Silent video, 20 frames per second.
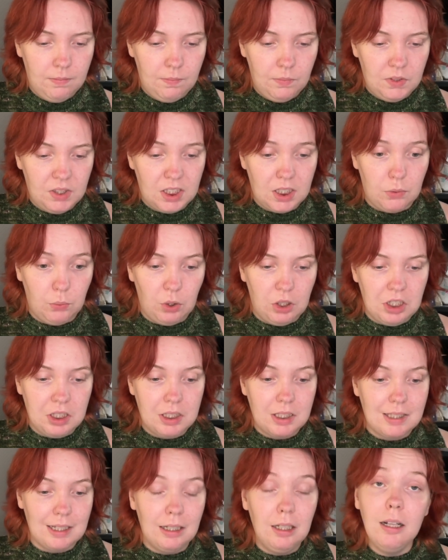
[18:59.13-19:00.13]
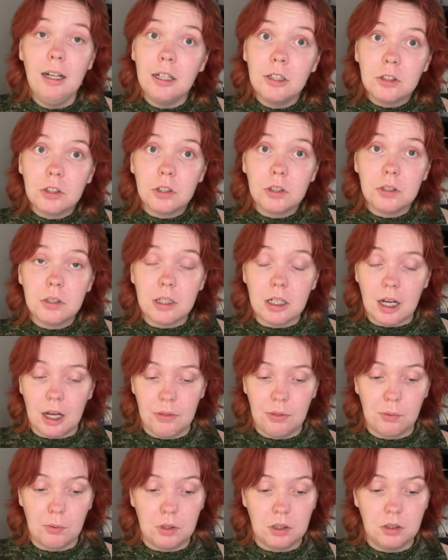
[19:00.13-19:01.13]
So we're still under the
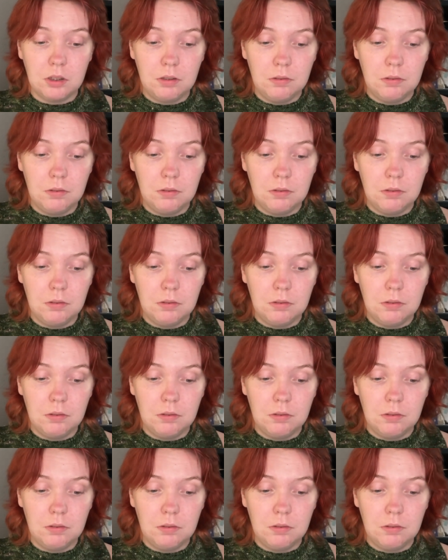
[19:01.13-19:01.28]
100